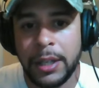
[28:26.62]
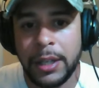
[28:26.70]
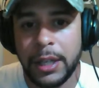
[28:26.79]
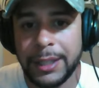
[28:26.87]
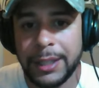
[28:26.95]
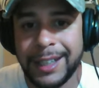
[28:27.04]

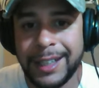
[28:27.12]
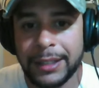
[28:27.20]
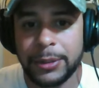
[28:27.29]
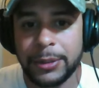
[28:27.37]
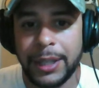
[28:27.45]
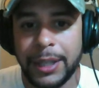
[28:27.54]
and
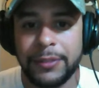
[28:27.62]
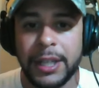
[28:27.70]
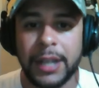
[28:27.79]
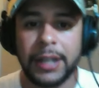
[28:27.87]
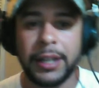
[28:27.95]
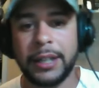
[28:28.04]

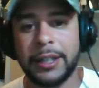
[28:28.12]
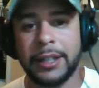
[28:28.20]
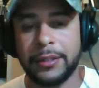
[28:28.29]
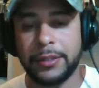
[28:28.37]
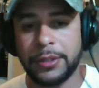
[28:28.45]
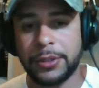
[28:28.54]
tacticallife.net
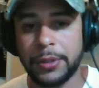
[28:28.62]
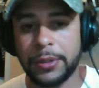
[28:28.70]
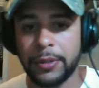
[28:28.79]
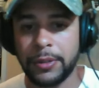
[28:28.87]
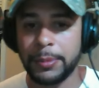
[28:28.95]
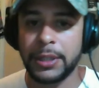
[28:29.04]
got their sure
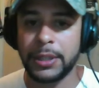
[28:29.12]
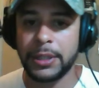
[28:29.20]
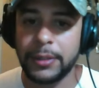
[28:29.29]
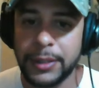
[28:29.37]
grips in.